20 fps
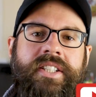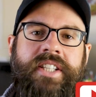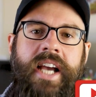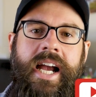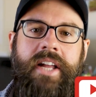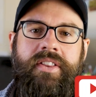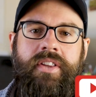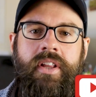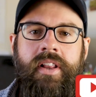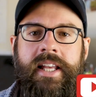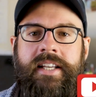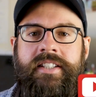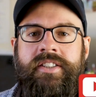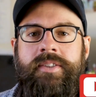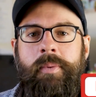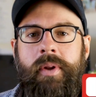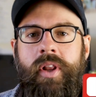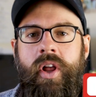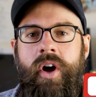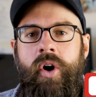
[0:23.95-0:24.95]
Check out the
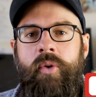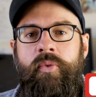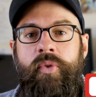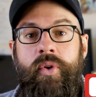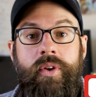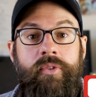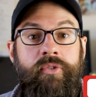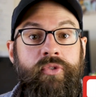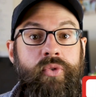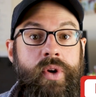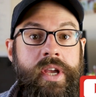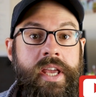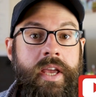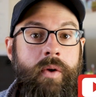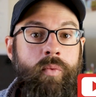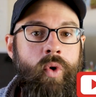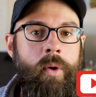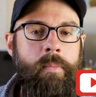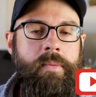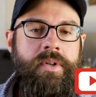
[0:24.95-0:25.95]
links below for the free
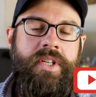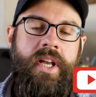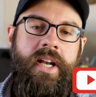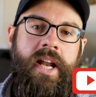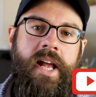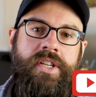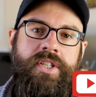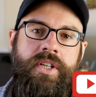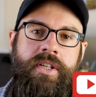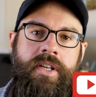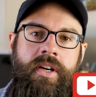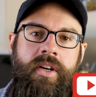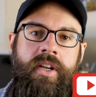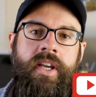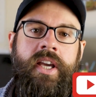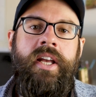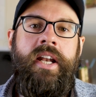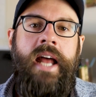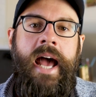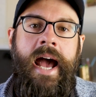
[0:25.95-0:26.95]
1% Engineer Kit,